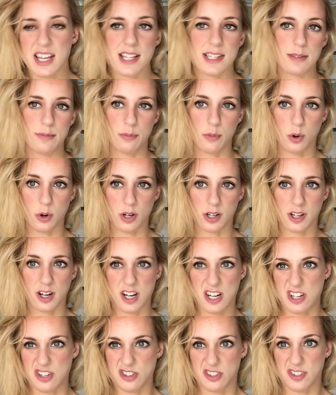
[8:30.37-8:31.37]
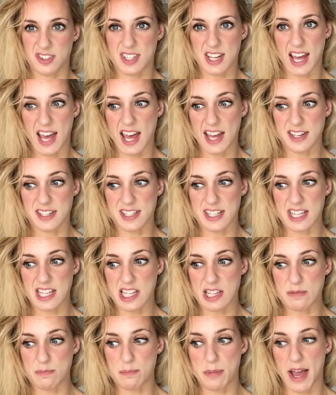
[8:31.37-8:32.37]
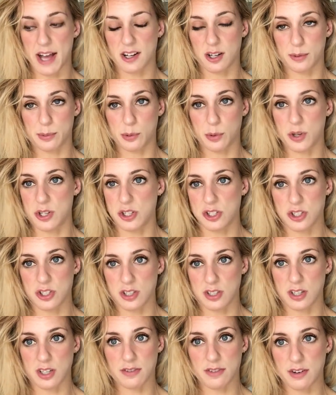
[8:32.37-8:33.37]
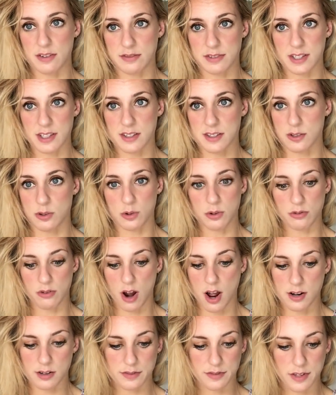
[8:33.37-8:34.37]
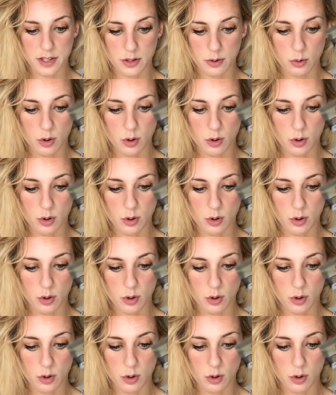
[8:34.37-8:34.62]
It's more kind of just a handy backup question if everything's going wrong for you.